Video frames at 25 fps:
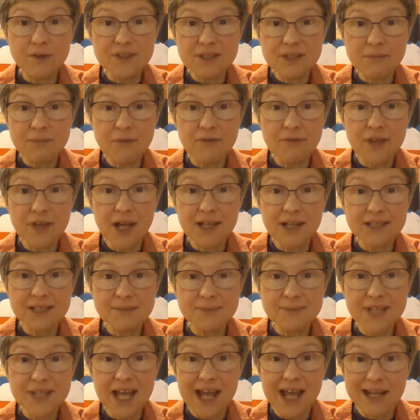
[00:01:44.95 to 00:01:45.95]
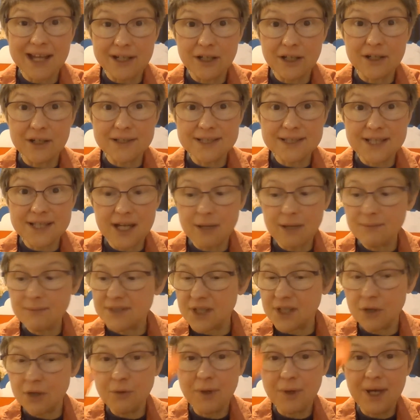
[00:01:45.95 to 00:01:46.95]
some of the items I had last time,
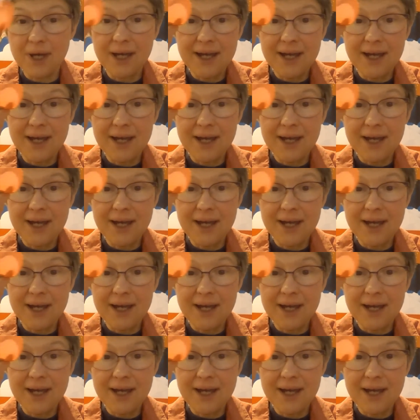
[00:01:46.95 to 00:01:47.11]
so